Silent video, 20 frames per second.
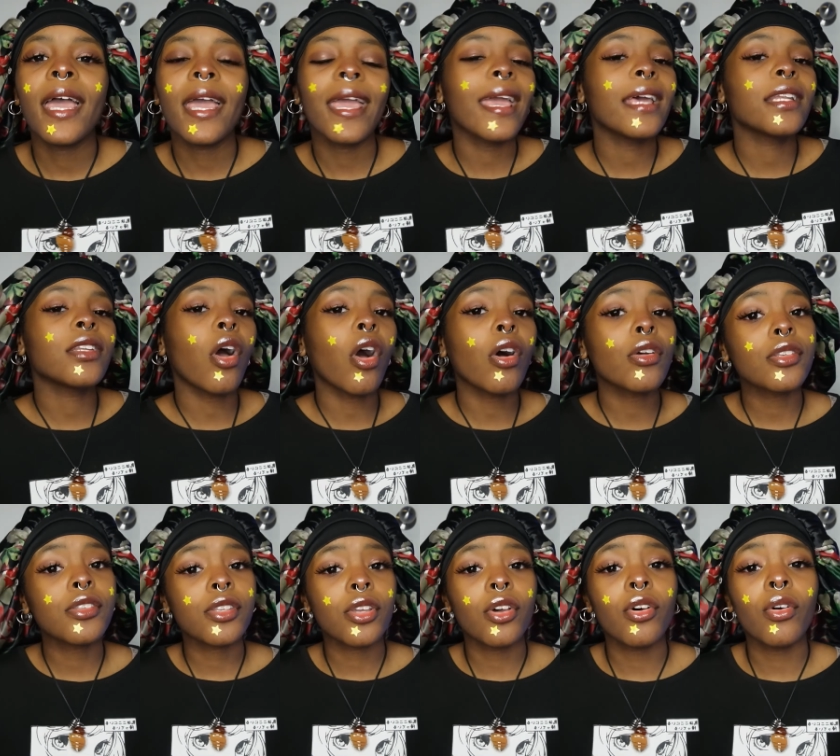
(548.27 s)
and
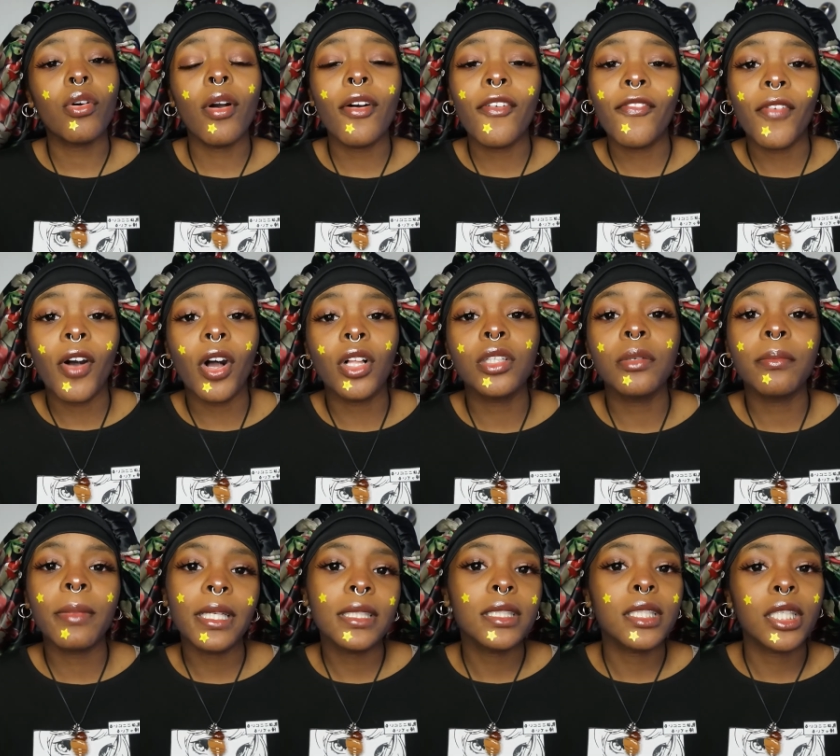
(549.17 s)
also follow
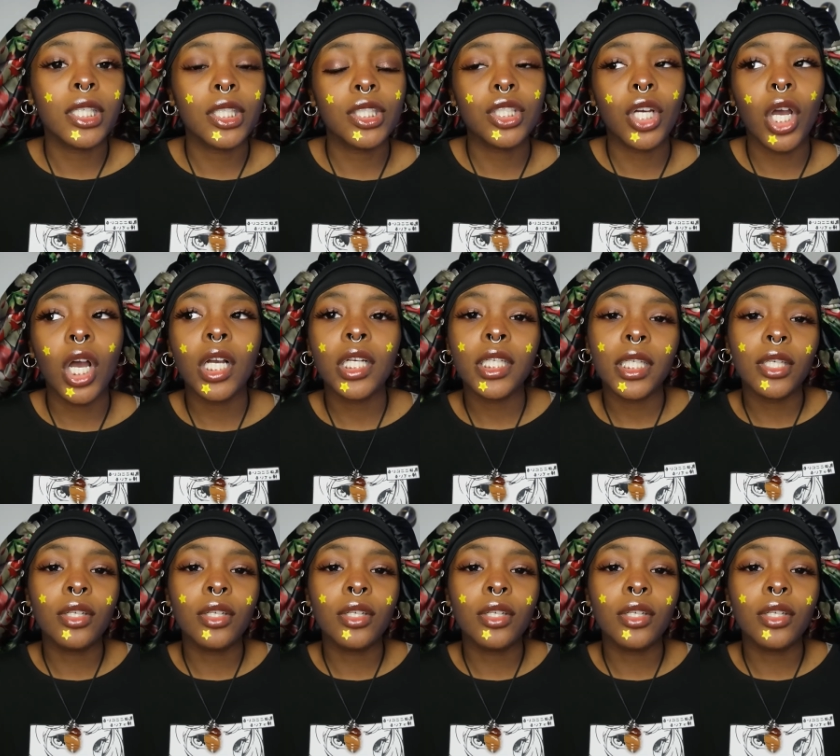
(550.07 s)
my TikTok.